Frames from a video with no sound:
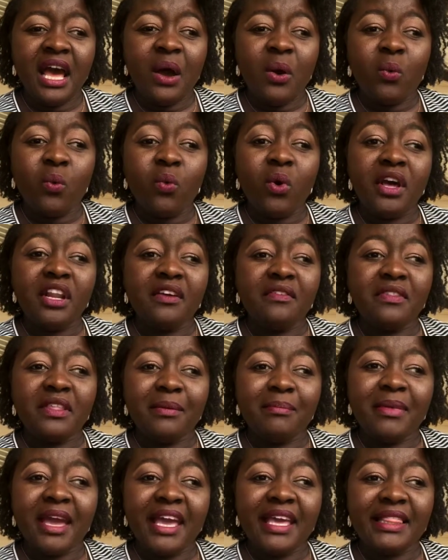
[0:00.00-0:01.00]
One of the
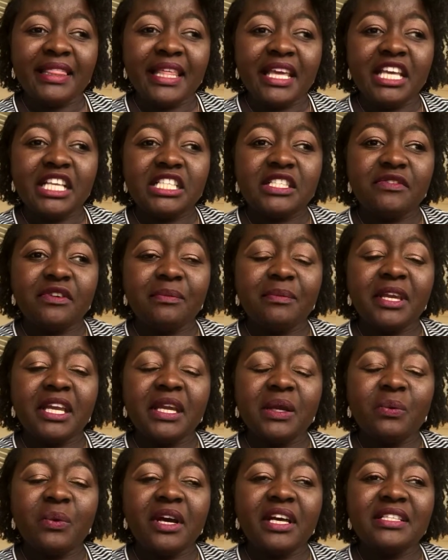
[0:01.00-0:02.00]
main things for me
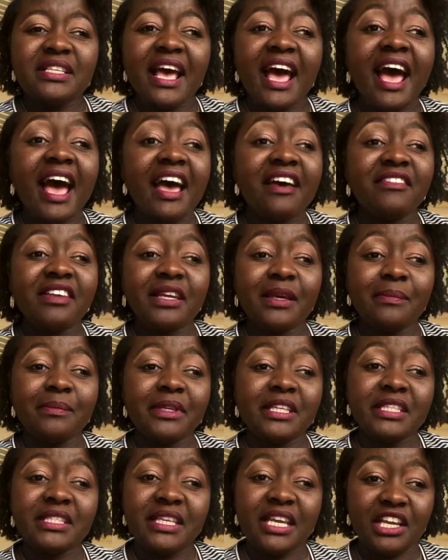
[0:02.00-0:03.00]
was having a
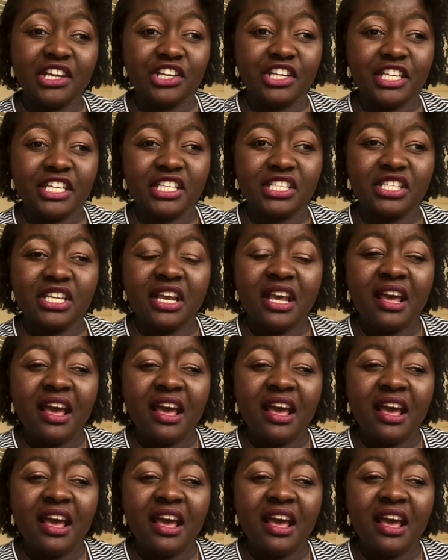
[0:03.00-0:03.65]
miscarriage.